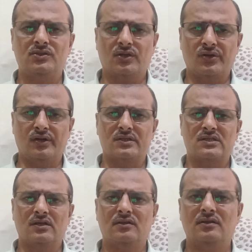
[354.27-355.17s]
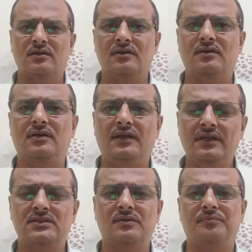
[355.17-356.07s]
ejaculation
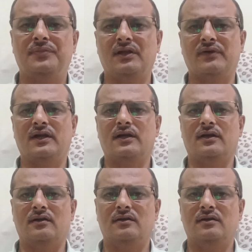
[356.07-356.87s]
is prevented.